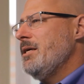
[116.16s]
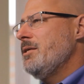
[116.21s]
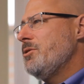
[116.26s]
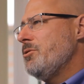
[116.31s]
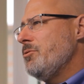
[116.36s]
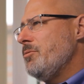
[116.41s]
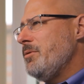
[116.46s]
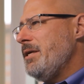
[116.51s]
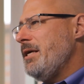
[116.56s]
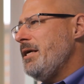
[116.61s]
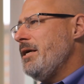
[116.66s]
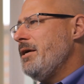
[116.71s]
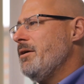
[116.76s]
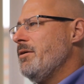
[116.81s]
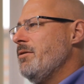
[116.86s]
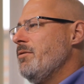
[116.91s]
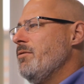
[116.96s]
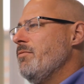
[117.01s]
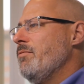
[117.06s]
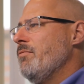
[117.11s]
It's unique
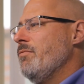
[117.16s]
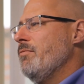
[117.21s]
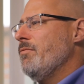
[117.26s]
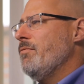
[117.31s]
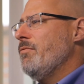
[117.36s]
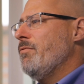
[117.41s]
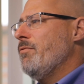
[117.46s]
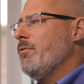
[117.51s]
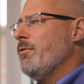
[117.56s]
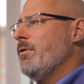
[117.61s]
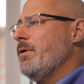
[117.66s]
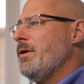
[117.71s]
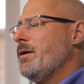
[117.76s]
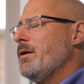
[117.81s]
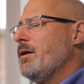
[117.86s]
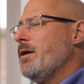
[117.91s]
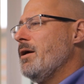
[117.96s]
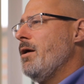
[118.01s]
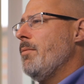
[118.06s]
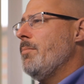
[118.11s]
for a
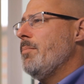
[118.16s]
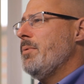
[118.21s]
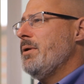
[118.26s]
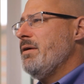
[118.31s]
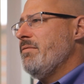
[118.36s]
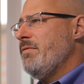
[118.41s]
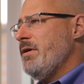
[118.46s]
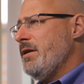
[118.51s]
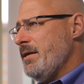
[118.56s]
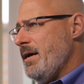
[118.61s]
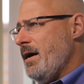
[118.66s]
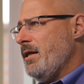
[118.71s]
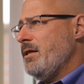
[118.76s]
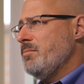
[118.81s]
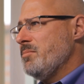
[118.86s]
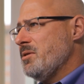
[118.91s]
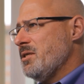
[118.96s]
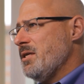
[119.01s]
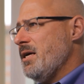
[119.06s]
company of Alnylam's